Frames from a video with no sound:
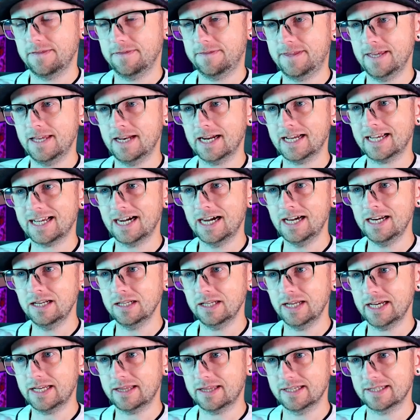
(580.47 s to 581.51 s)
Then I kind of
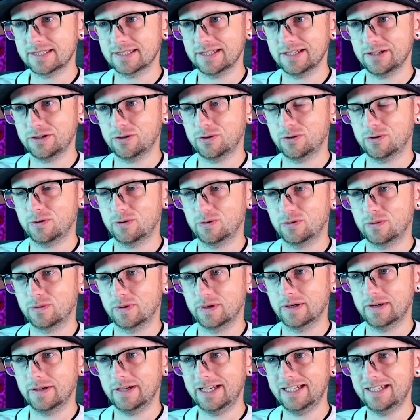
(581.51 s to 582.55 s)
like this little,
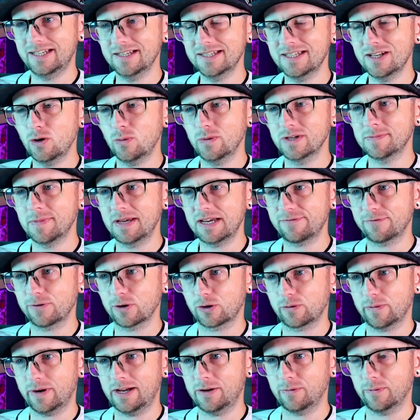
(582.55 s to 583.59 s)
it doesn't always make for
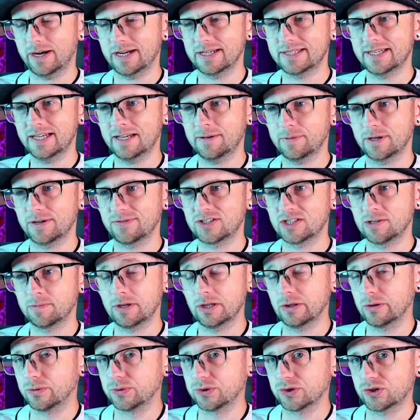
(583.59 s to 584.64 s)
great racing, but if somebody
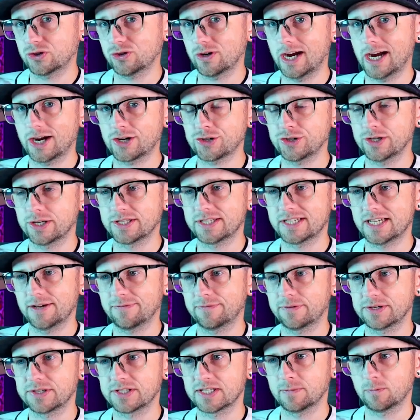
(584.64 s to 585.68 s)
loses traction, it's
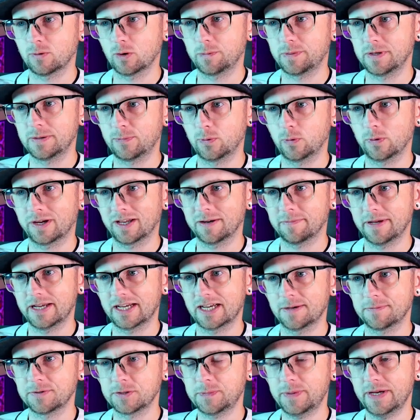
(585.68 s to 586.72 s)
definitely somewhere people can make
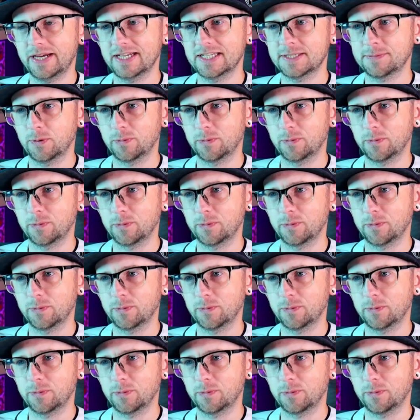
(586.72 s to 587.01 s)
up space.